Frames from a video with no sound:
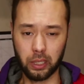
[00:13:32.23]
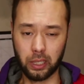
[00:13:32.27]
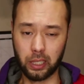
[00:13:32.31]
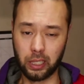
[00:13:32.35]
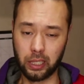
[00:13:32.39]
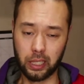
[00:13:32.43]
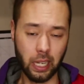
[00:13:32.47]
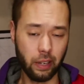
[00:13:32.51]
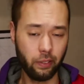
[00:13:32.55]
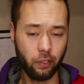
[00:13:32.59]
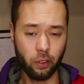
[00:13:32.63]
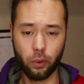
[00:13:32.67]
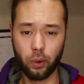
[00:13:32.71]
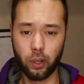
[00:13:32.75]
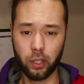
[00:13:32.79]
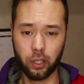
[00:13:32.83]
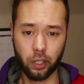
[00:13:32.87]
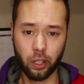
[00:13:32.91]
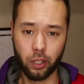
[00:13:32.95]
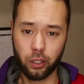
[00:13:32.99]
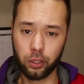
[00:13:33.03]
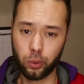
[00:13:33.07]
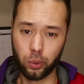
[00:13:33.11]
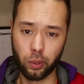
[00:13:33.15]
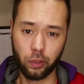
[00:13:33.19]
because everyone
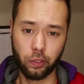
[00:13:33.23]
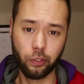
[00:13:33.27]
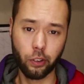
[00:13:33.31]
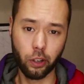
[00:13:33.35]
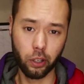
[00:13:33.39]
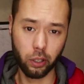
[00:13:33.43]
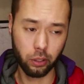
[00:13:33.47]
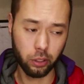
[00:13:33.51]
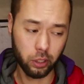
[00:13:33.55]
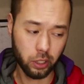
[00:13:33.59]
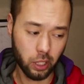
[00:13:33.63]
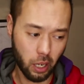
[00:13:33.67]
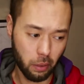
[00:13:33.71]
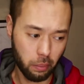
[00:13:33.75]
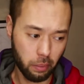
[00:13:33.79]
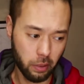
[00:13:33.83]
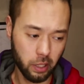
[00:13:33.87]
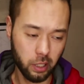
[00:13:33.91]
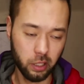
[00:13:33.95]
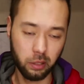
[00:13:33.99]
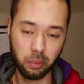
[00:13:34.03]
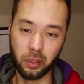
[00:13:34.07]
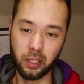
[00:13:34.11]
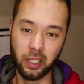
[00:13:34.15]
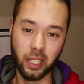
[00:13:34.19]
knows what Photoshop
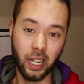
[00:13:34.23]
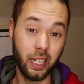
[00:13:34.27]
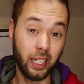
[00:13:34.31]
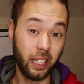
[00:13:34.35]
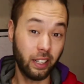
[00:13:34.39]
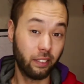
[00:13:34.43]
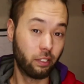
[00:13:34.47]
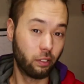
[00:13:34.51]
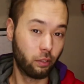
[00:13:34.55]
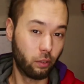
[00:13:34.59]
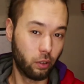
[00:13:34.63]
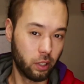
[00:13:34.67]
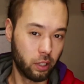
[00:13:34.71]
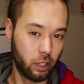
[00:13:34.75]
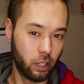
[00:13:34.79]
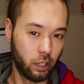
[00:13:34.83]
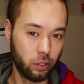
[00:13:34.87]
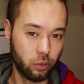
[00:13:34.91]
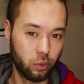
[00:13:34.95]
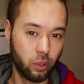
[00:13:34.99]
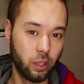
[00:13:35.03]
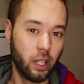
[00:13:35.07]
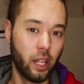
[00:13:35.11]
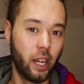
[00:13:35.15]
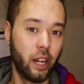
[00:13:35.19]
is, but not everyone
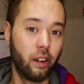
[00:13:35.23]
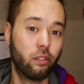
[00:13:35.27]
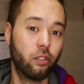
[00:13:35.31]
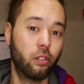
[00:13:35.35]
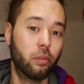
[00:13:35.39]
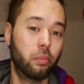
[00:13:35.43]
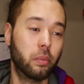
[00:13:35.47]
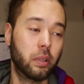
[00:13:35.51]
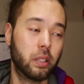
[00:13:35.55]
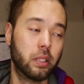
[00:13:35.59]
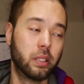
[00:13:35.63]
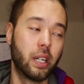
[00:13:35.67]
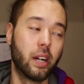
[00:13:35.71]
knows what Lightroom is.